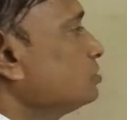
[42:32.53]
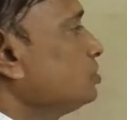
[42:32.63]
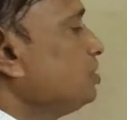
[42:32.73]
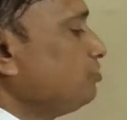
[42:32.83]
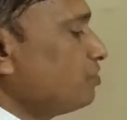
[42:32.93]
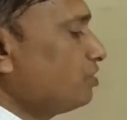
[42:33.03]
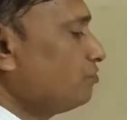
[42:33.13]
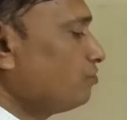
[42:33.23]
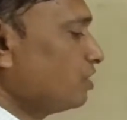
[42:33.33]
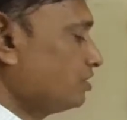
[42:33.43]
3,
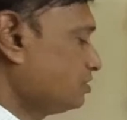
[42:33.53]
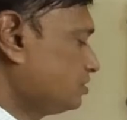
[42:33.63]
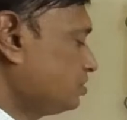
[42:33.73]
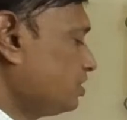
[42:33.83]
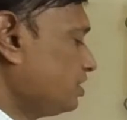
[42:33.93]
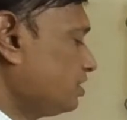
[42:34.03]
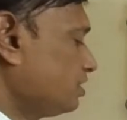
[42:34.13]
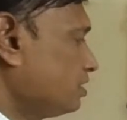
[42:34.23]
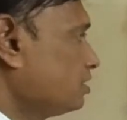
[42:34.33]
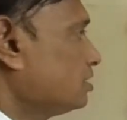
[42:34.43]
1, 1, 3.
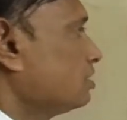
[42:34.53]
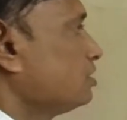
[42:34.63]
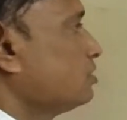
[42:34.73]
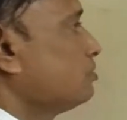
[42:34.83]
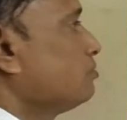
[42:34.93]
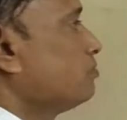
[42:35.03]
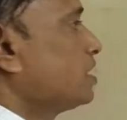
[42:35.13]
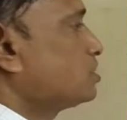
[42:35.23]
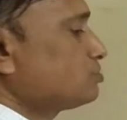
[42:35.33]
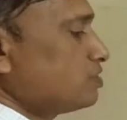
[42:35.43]

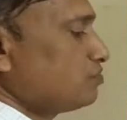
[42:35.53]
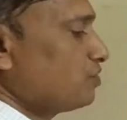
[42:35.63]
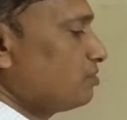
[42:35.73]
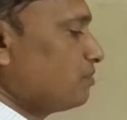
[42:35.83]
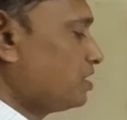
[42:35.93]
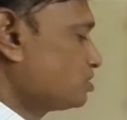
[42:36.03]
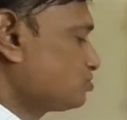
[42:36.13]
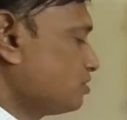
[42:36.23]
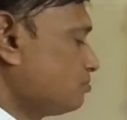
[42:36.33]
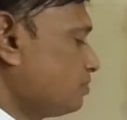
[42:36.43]
Minus 1, 1, minus
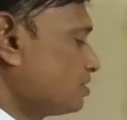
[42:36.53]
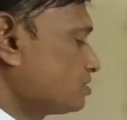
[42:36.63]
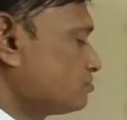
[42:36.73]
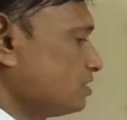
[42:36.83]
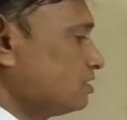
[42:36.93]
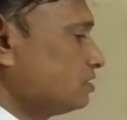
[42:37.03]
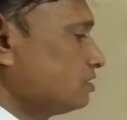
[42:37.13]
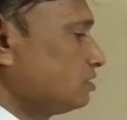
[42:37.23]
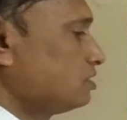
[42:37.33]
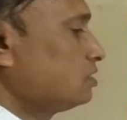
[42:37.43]
1, plus 1.
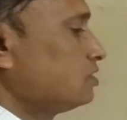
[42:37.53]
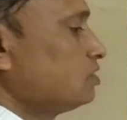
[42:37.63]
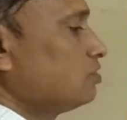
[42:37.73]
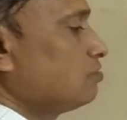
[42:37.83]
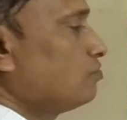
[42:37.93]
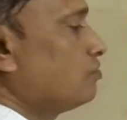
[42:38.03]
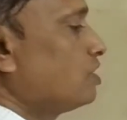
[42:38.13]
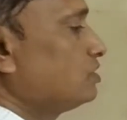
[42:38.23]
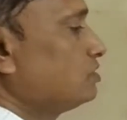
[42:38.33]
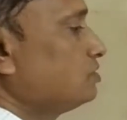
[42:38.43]

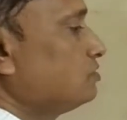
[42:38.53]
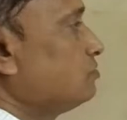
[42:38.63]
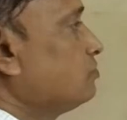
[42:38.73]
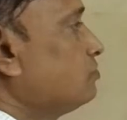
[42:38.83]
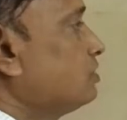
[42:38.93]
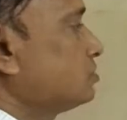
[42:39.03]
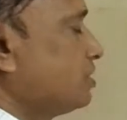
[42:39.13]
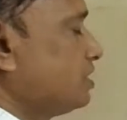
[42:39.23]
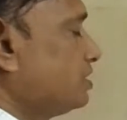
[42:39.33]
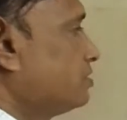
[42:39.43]
1,
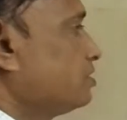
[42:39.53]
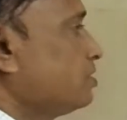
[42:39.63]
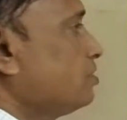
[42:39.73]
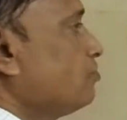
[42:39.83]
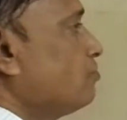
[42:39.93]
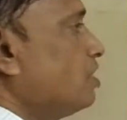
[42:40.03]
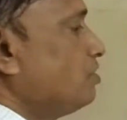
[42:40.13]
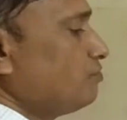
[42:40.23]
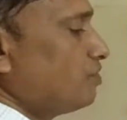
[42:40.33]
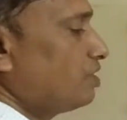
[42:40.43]

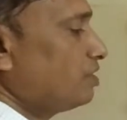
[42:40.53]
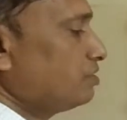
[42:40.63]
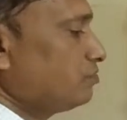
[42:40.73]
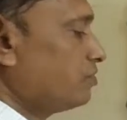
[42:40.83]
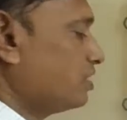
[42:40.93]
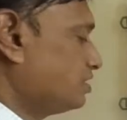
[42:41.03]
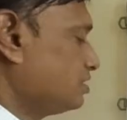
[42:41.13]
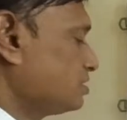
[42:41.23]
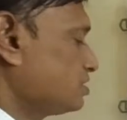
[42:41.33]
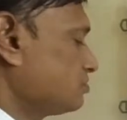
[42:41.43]
1, 1, 1
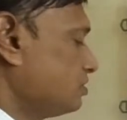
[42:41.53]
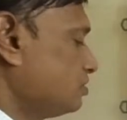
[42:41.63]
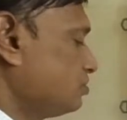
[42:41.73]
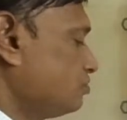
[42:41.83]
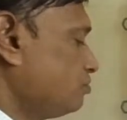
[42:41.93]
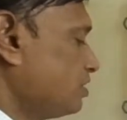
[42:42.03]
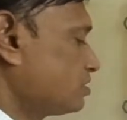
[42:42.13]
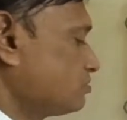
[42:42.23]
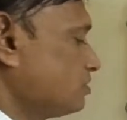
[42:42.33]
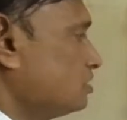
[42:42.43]
is equal to
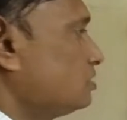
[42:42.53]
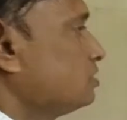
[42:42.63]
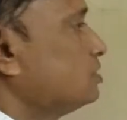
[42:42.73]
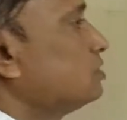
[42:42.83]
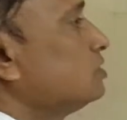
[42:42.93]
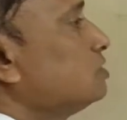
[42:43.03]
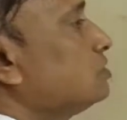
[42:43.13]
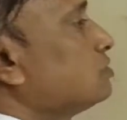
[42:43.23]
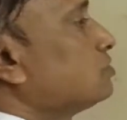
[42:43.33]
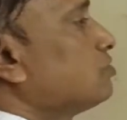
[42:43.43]
plus 1.
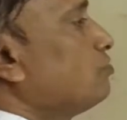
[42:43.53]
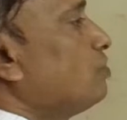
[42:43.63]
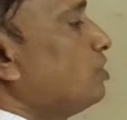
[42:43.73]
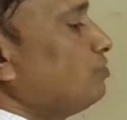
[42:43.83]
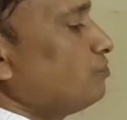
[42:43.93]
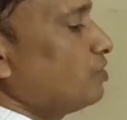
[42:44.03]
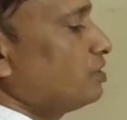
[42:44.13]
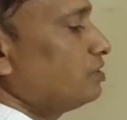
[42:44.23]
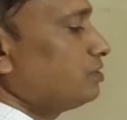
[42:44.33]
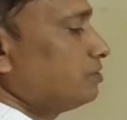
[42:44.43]
1,
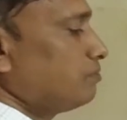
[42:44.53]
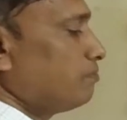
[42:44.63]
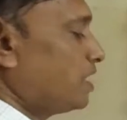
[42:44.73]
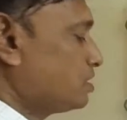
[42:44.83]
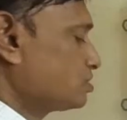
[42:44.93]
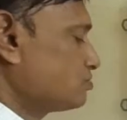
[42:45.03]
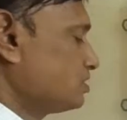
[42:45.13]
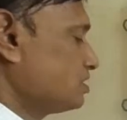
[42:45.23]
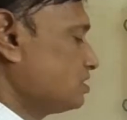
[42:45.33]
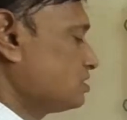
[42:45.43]
1, minus
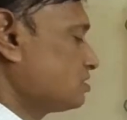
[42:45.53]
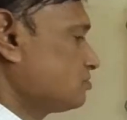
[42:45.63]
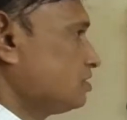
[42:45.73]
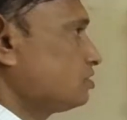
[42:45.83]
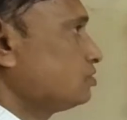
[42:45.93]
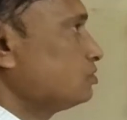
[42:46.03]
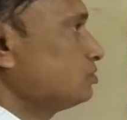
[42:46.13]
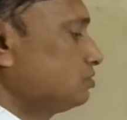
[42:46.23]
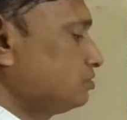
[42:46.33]
1 is equal to